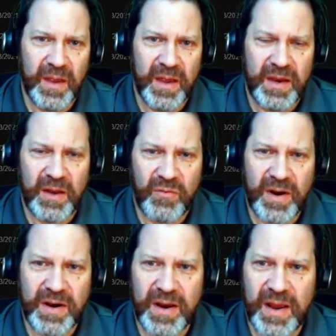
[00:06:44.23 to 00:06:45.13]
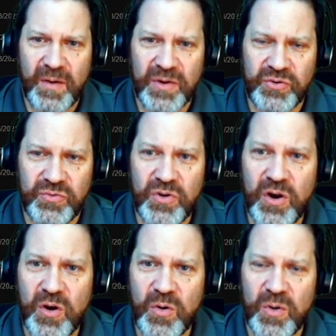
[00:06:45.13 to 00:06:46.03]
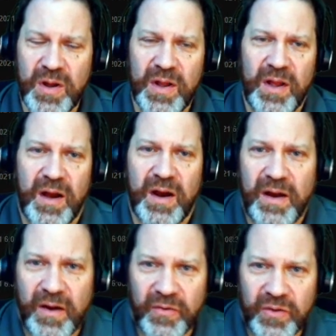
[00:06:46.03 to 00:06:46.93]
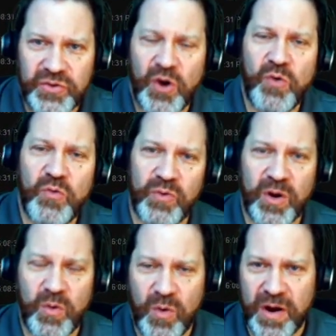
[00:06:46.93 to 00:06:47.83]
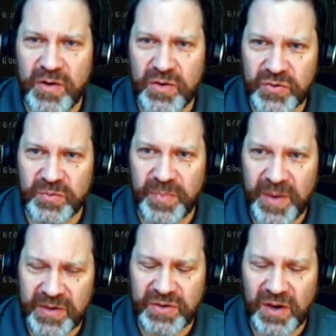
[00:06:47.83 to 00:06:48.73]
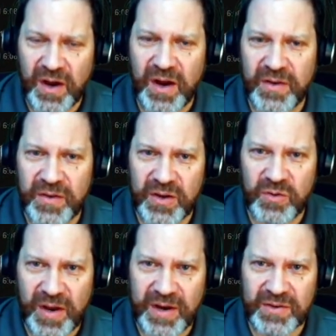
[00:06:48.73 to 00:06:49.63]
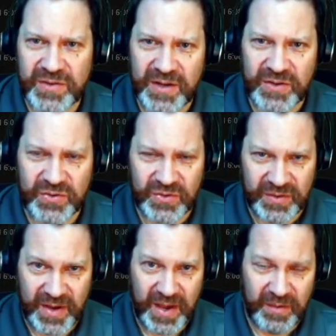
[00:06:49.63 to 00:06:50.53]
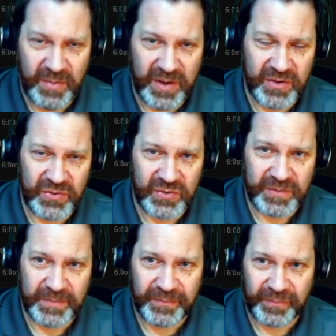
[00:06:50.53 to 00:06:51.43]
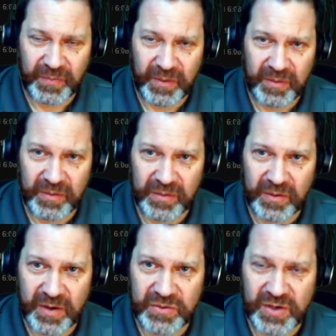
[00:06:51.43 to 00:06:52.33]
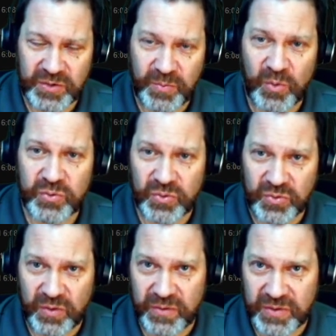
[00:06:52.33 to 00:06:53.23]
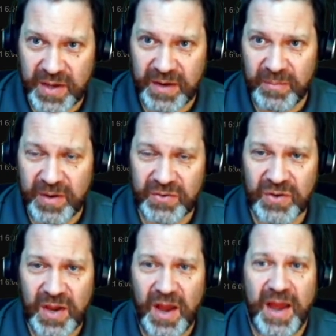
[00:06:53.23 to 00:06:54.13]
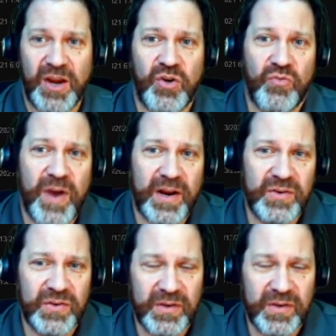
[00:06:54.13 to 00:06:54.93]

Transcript: Now, right now, as you know, tow requires, based on the United States database, United States Postal Service database, a correct